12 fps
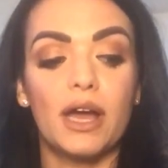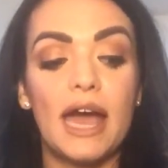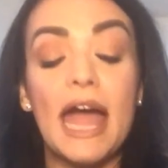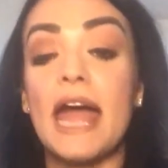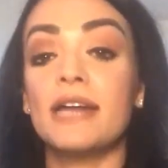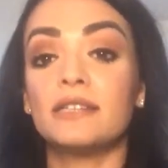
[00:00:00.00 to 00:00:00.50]

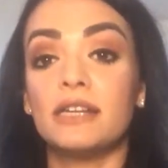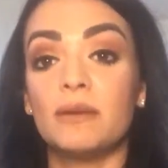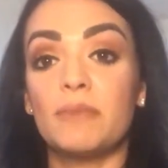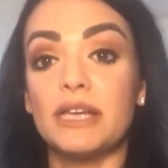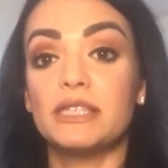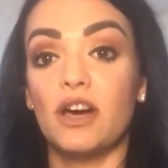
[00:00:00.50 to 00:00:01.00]

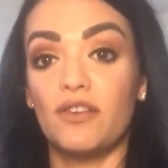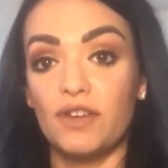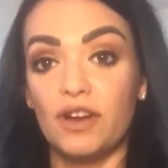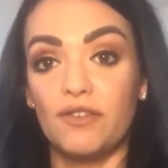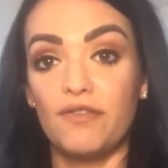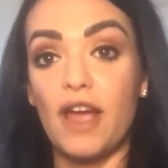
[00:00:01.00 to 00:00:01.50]
handling myself
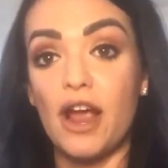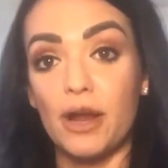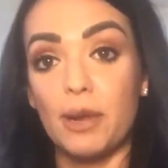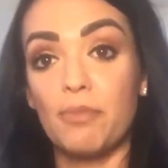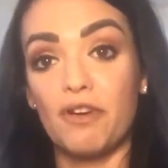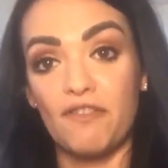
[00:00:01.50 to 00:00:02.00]
in a
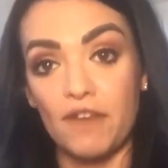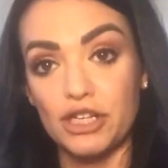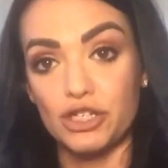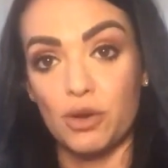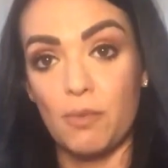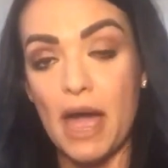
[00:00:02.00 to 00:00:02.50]
very
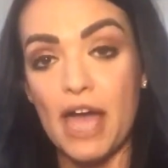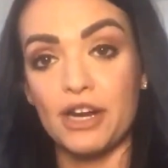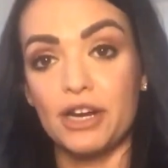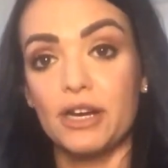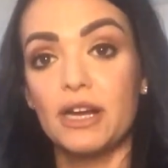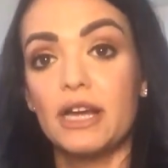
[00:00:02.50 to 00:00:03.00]
professional
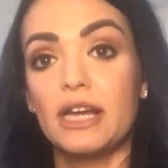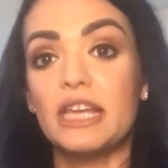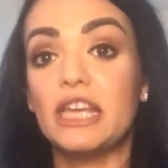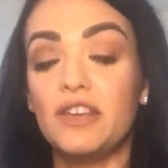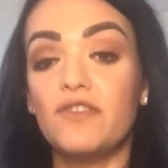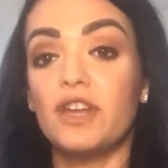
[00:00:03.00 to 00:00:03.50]
manner,
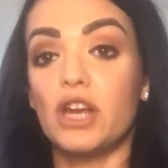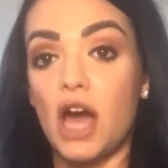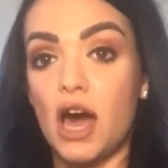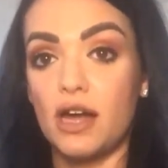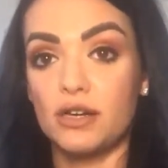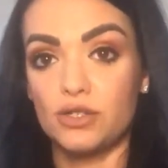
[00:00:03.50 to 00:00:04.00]
even
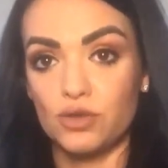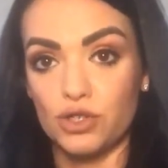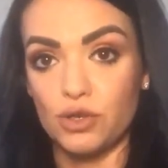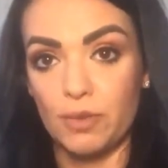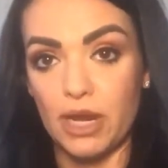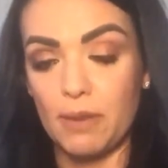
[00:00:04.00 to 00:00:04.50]
on
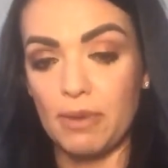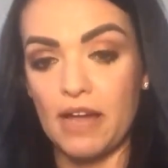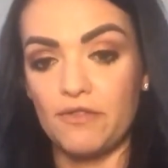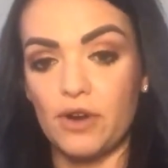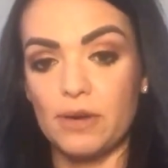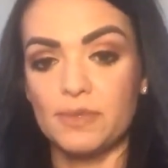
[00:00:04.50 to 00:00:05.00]
social media
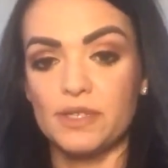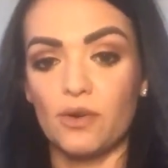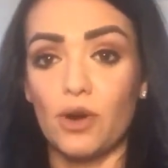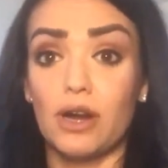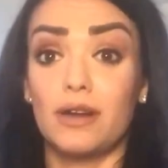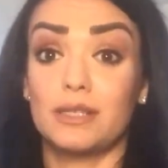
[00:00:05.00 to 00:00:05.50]
platforms,
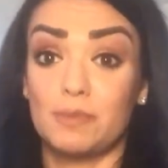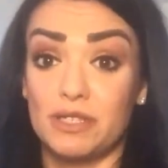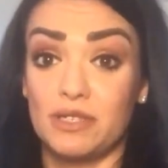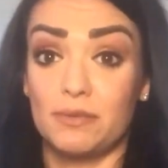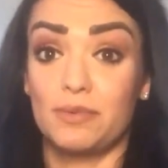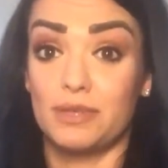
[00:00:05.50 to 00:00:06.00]
or
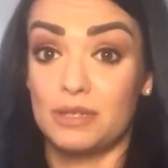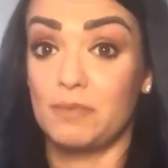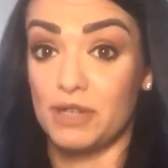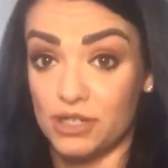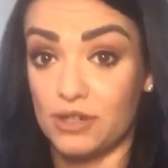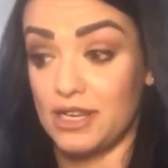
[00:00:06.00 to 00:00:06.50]

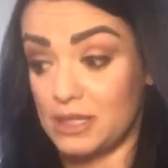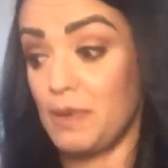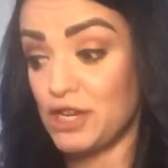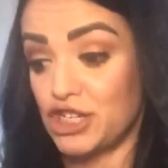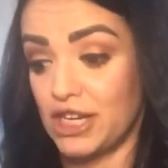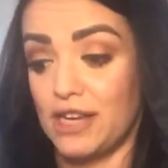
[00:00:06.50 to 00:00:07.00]

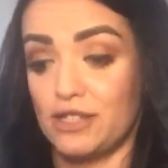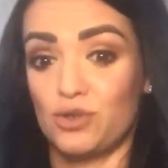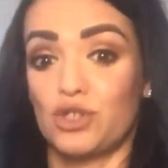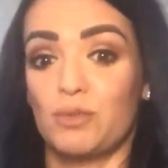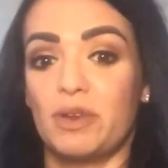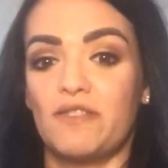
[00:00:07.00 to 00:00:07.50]
especially on
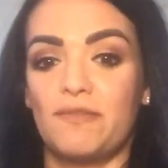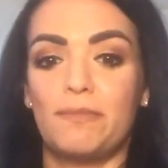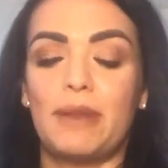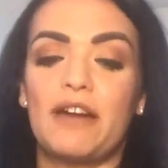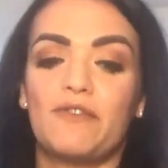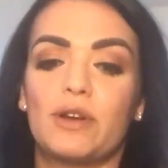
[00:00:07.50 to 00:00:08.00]
social media
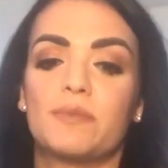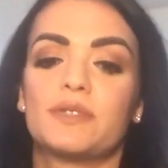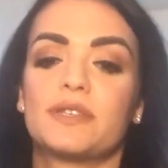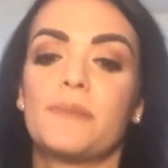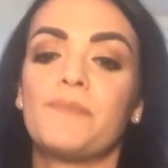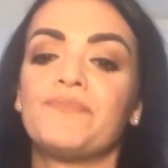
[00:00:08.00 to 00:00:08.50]

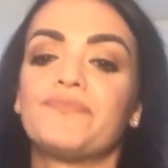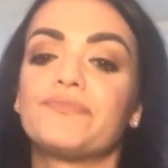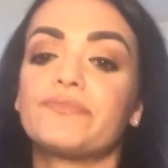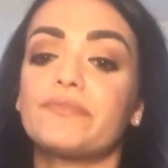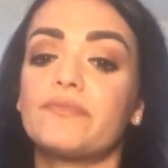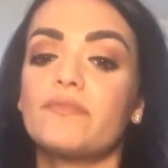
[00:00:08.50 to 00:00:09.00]
platforms,
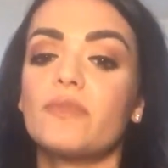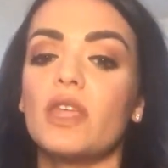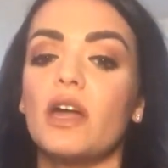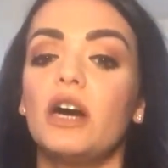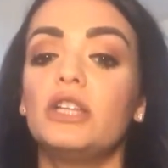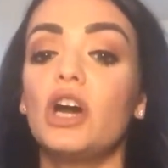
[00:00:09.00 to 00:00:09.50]

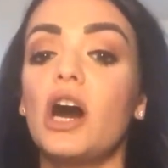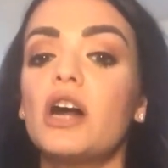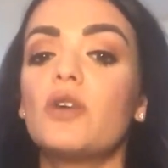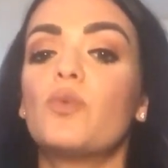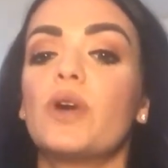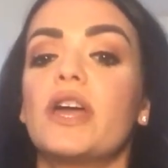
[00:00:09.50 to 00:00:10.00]

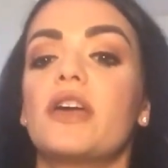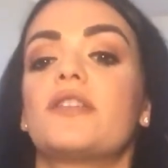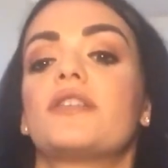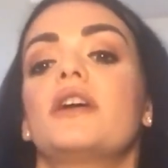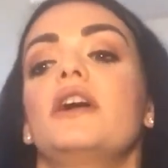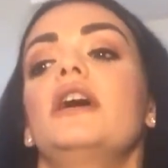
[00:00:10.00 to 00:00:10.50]
along with
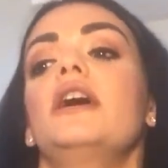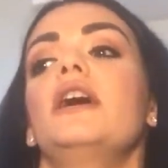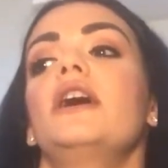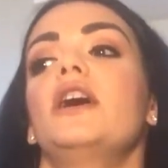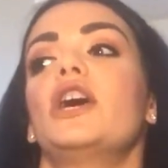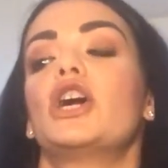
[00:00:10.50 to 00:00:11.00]

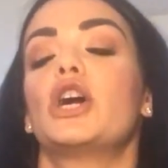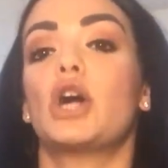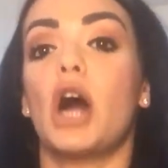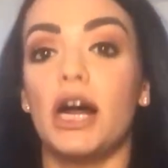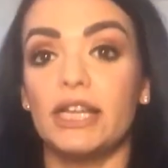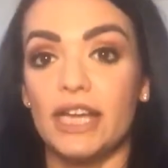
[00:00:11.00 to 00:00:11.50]

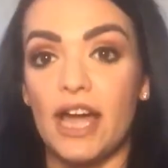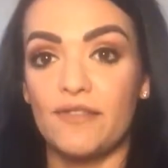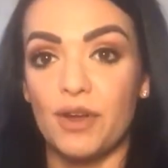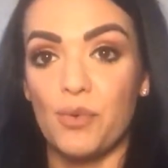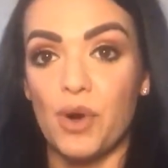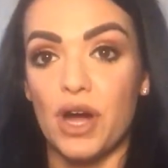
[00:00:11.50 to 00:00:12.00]
calling
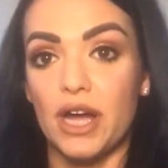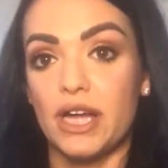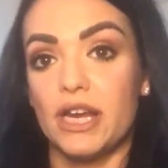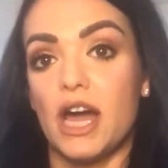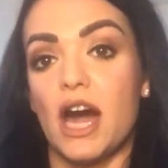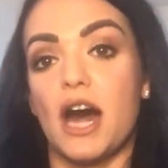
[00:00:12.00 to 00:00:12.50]

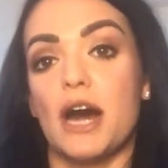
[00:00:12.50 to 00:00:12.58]
everyone,